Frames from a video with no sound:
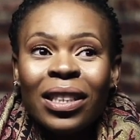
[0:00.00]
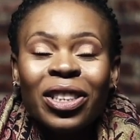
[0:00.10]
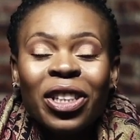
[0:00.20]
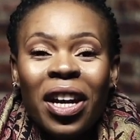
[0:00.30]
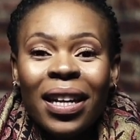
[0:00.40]

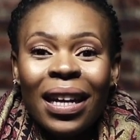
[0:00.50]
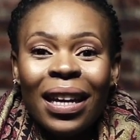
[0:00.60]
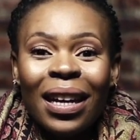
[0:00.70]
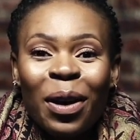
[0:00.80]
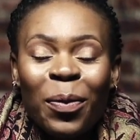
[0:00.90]

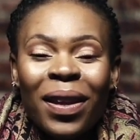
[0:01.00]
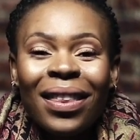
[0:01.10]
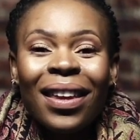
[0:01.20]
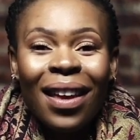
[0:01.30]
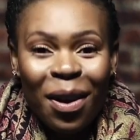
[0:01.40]
journey
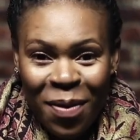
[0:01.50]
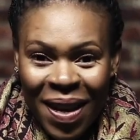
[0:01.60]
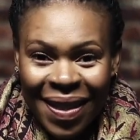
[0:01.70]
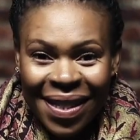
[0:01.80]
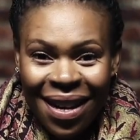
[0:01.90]
with Kia
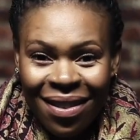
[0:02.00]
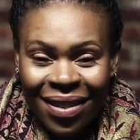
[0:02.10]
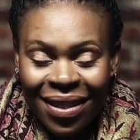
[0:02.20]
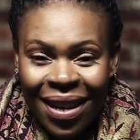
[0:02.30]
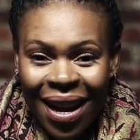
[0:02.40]

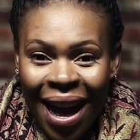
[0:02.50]
Queenstown.